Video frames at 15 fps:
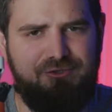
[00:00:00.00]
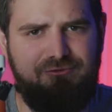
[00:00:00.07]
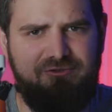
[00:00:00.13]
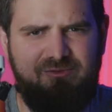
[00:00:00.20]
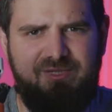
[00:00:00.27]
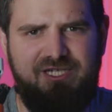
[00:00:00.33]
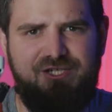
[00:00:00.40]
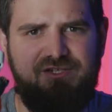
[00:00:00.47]
will
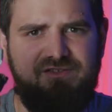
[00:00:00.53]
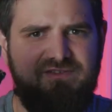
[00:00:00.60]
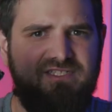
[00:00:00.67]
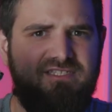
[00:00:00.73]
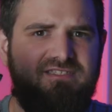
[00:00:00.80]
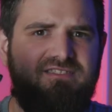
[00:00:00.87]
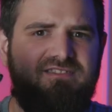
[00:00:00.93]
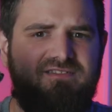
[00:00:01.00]
mention
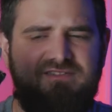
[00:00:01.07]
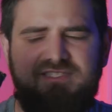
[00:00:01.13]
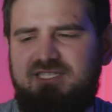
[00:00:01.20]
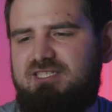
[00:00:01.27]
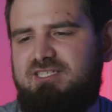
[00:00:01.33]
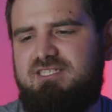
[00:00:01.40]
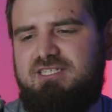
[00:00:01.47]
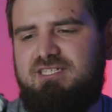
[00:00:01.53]

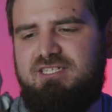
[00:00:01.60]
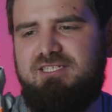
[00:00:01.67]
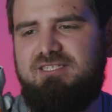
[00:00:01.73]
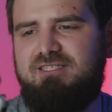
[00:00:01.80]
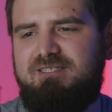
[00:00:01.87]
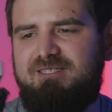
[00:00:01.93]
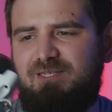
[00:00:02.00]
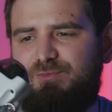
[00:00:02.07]
this
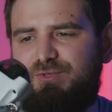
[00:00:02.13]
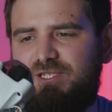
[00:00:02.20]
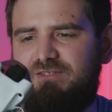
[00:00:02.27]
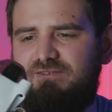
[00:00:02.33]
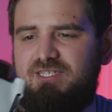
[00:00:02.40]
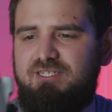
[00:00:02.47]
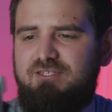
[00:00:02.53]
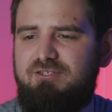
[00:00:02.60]
in separate
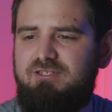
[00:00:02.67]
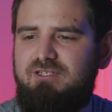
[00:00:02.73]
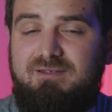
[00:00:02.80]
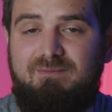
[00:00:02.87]
video,